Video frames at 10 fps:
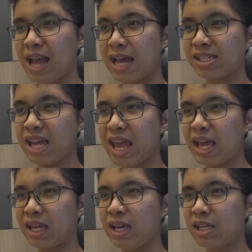has
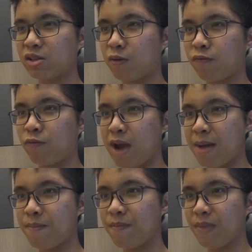8 gigs of
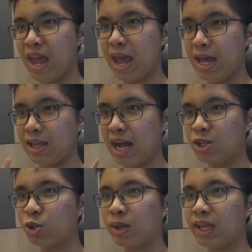RAM and
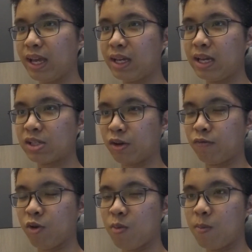128 gigs
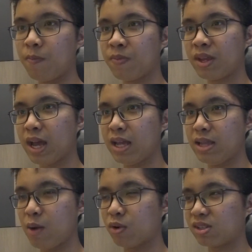of ROM, and
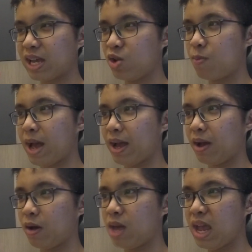that will set you back
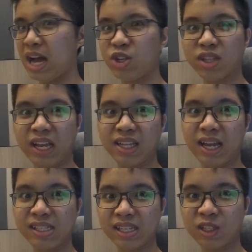
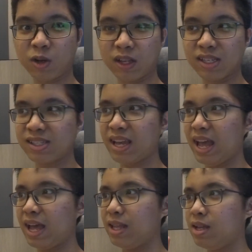899 Sing dollars,
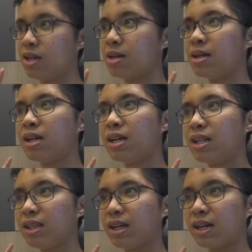and
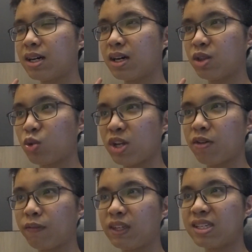the
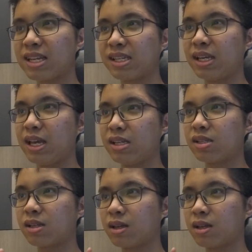256 gigs